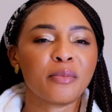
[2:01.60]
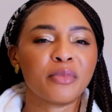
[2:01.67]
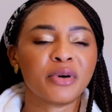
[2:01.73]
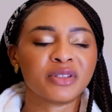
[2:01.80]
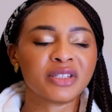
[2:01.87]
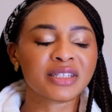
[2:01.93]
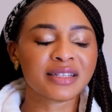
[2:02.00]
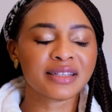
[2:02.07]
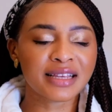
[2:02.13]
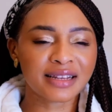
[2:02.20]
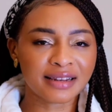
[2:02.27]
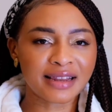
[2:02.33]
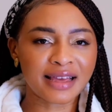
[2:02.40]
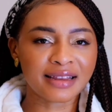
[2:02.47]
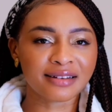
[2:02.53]
but this
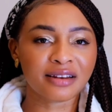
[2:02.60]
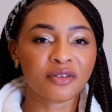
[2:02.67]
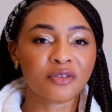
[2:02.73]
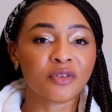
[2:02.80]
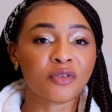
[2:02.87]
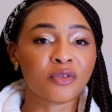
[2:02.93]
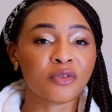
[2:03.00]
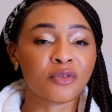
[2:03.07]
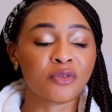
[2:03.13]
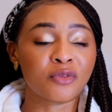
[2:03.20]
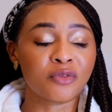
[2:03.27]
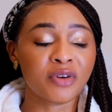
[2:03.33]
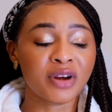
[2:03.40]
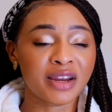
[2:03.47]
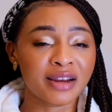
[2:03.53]
LED light
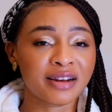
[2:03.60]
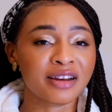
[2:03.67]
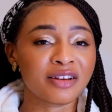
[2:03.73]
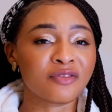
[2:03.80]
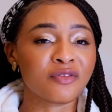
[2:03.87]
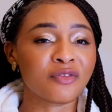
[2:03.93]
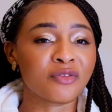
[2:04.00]
really